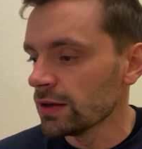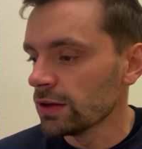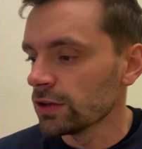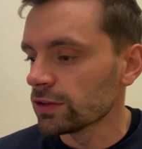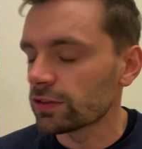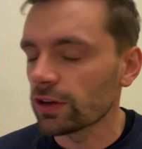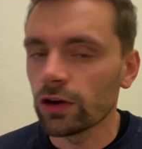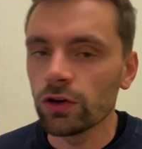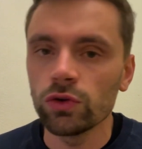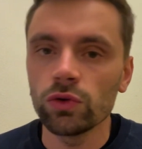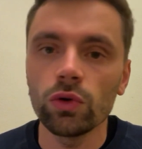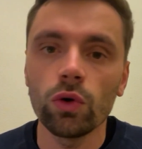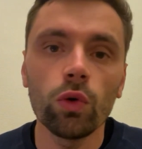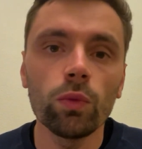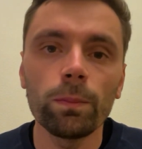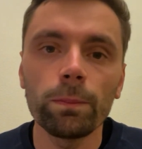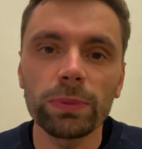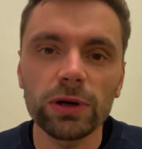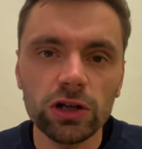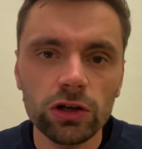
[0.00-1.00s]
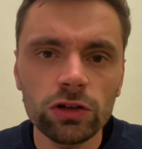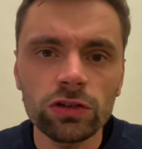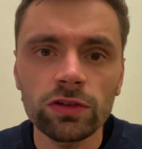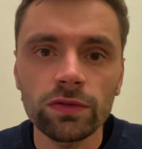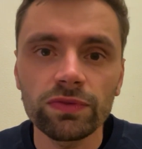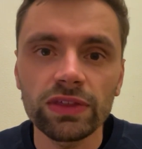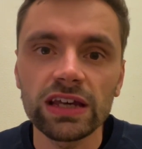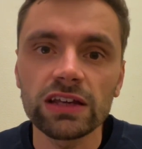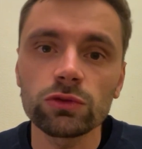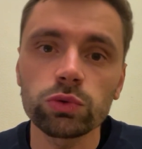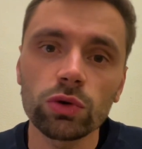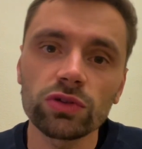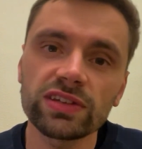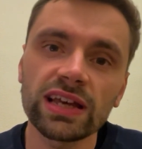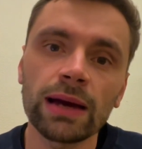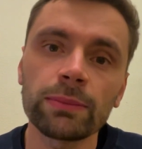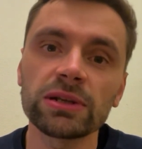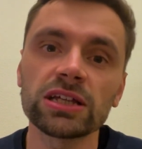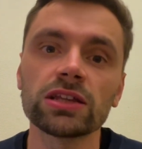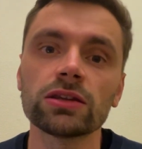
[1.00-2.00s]
So because of this, what's
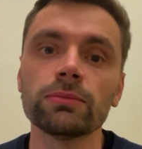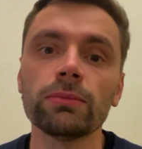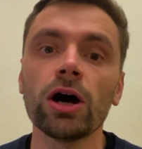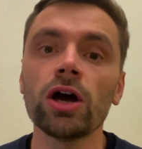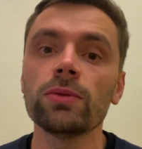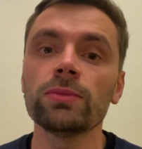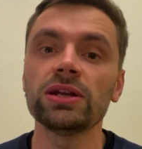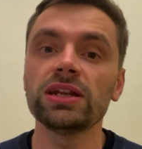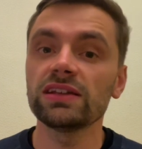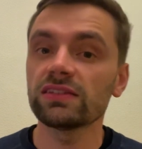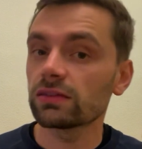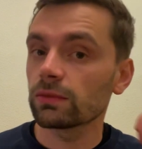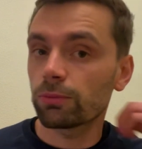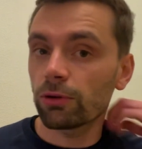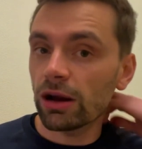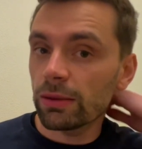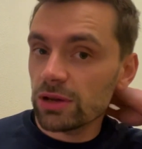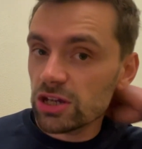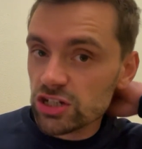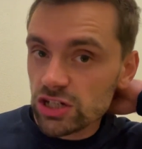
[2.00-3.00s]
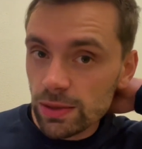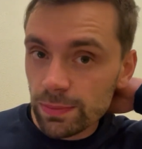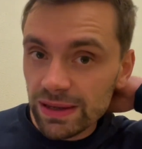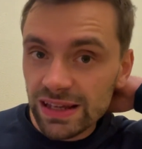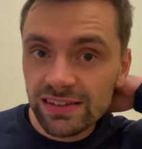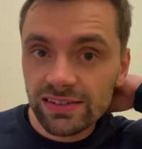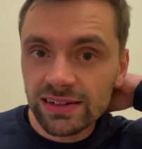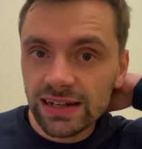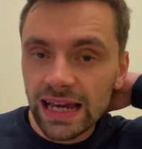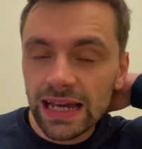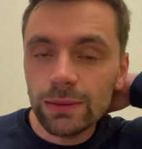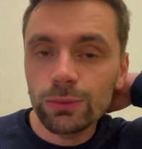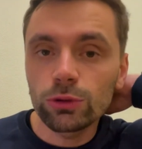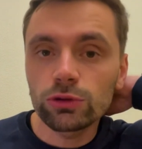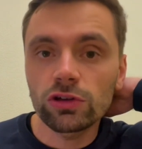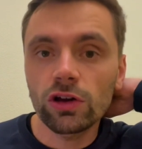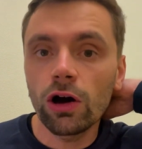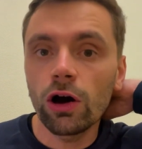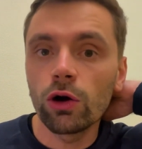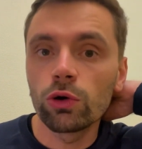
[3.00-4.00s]
happening at the moment is the Premiership isn't able
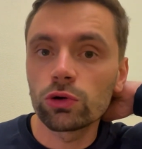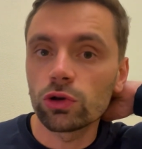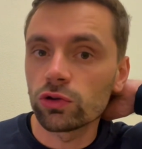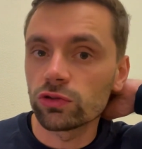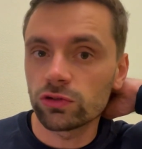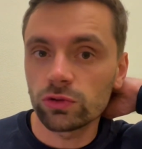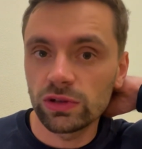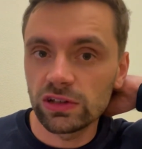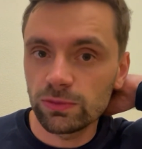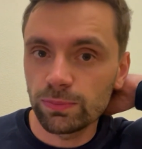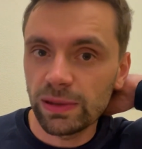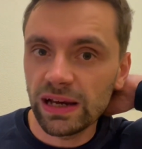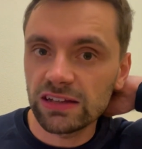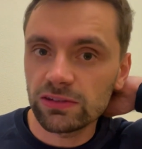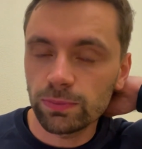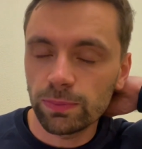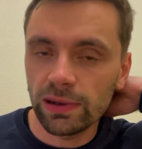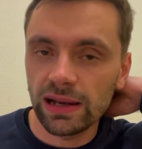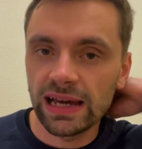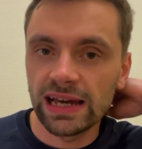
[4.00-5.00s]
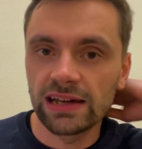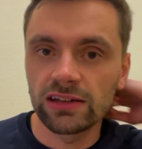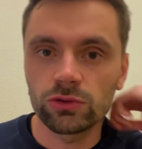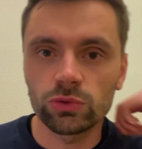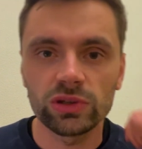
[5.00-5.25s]
to hold on to its best players.